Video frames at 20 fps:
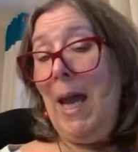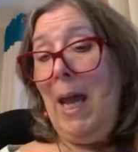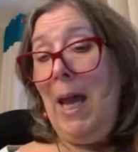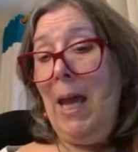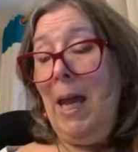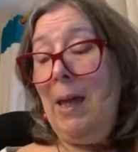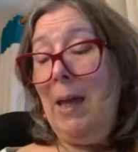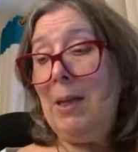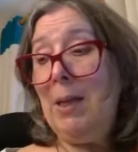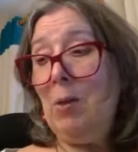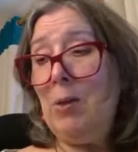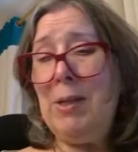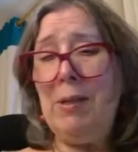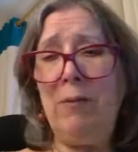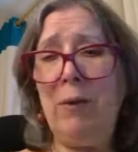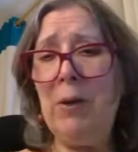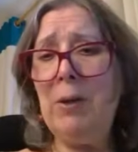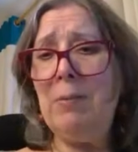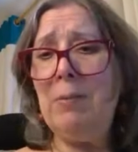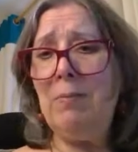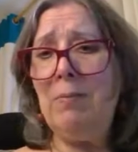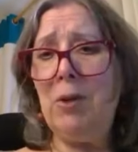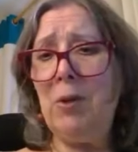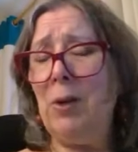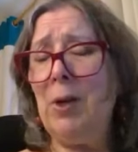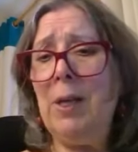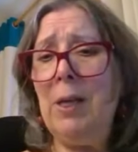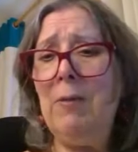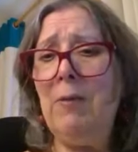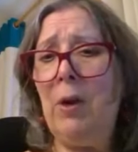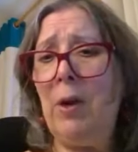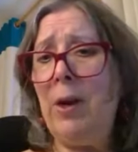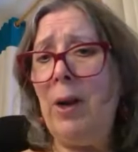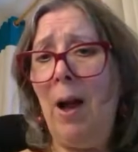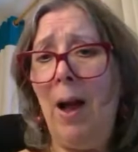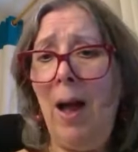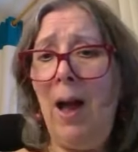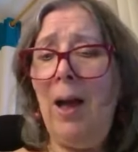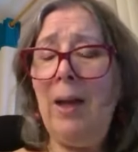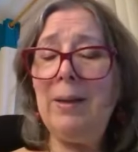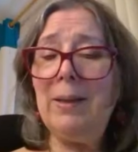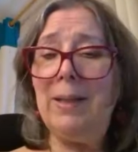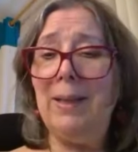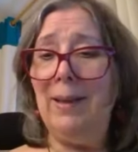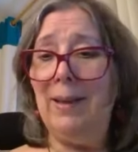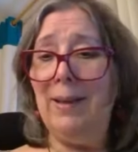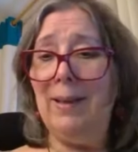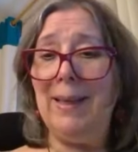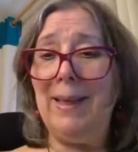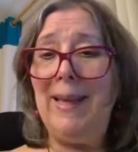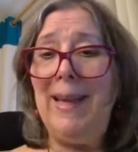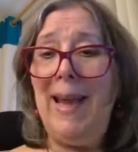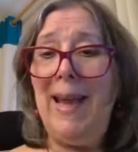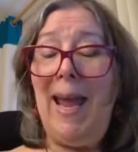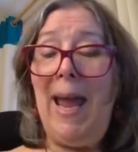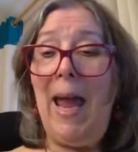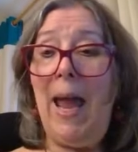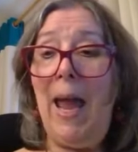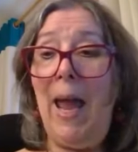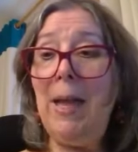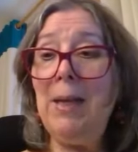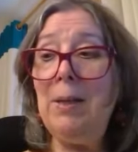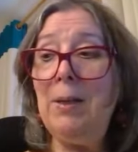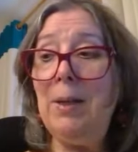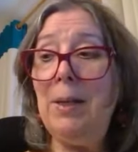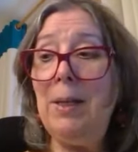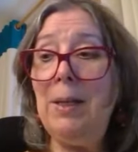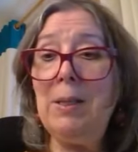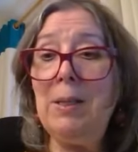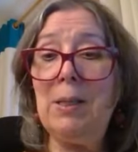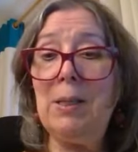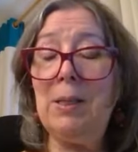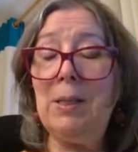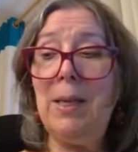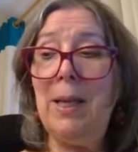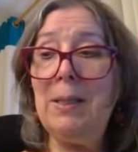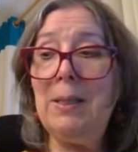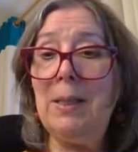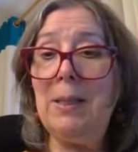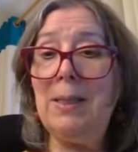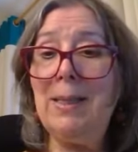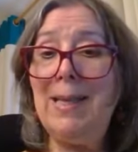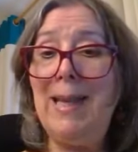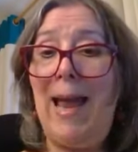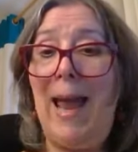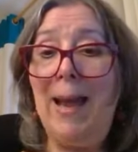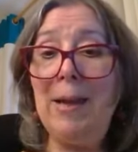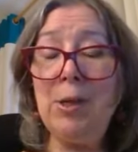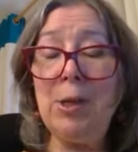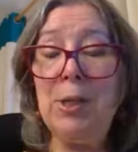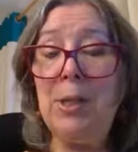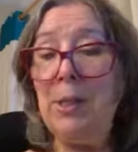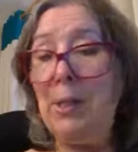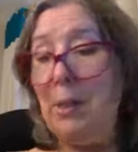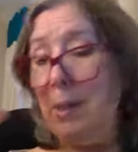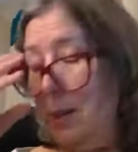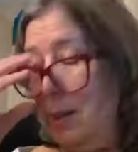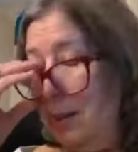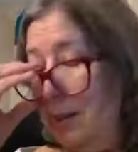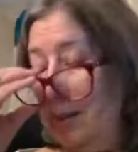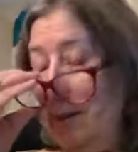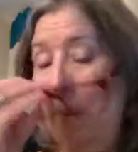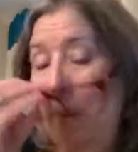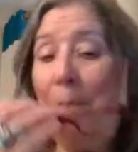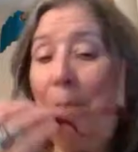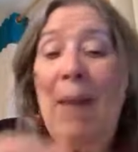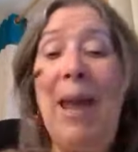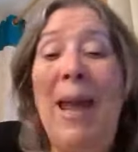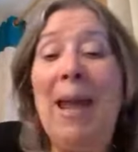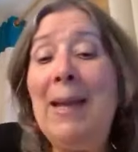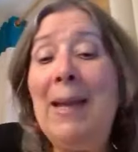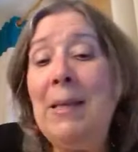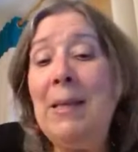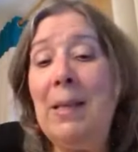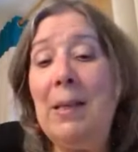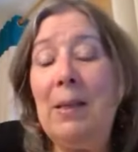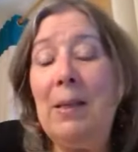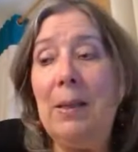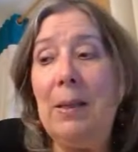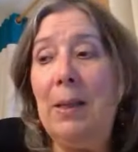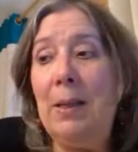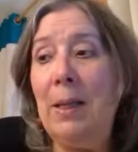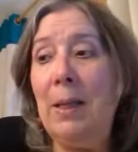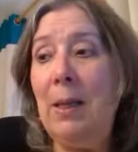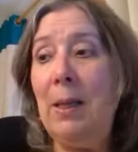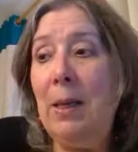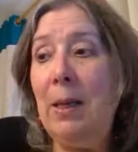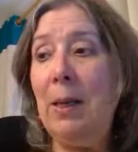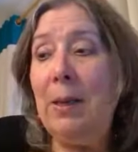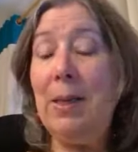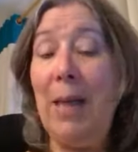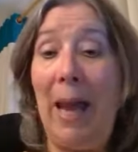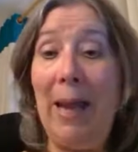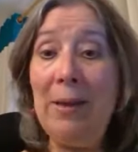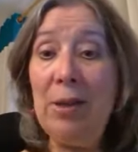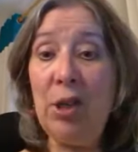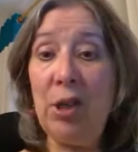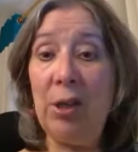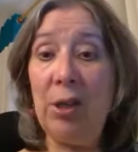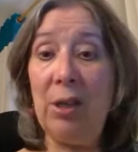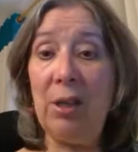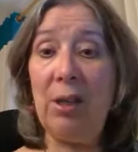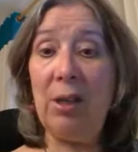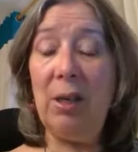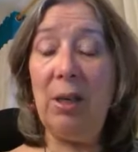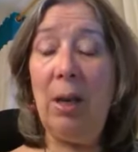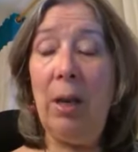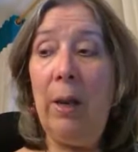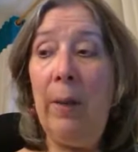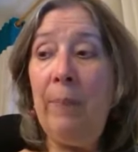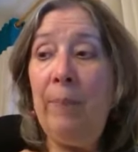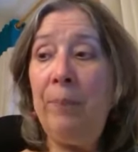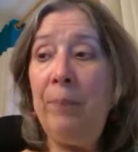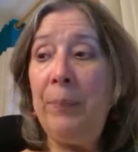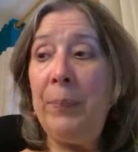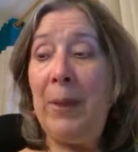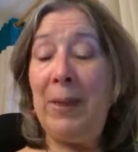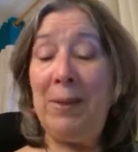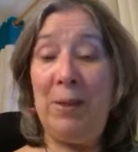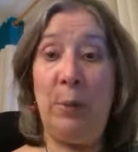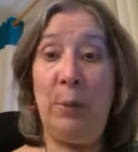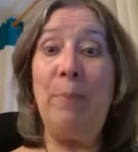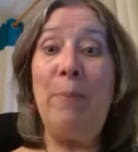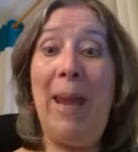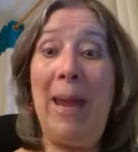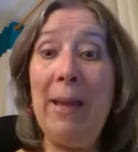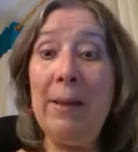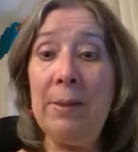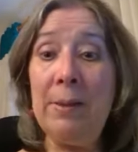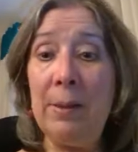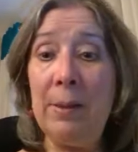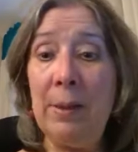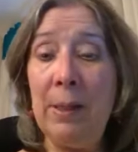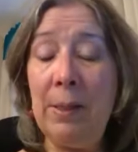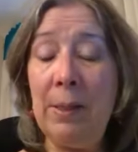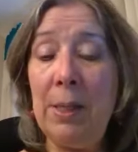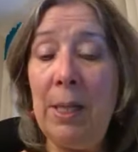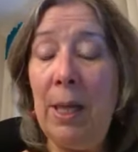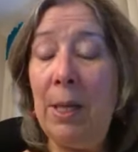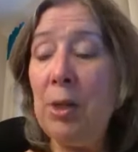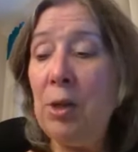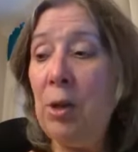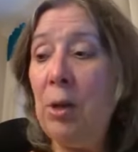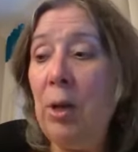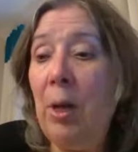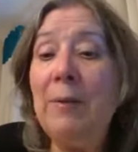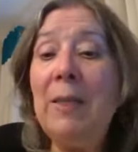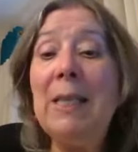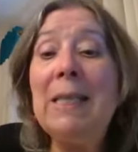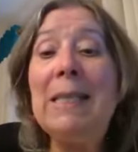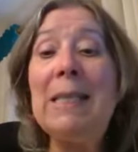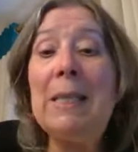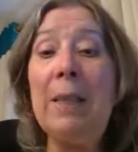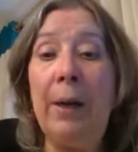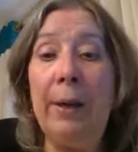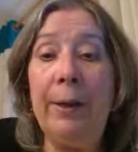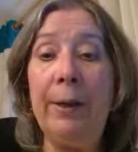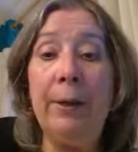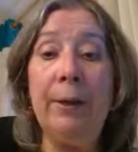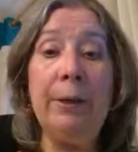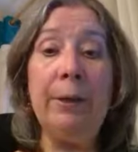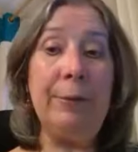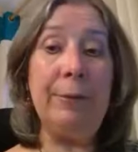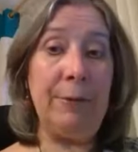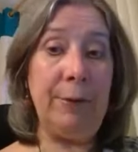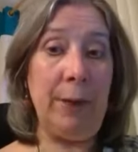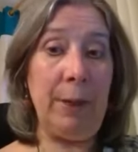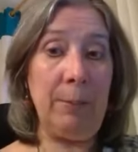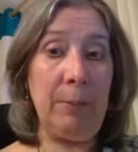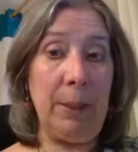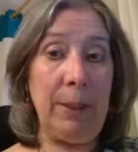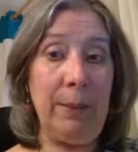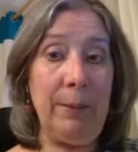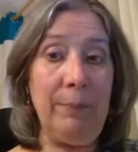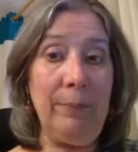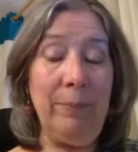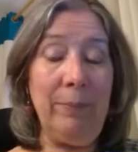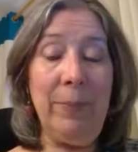and also very dirty, very hot. And it actually demanded the attention of the entire family.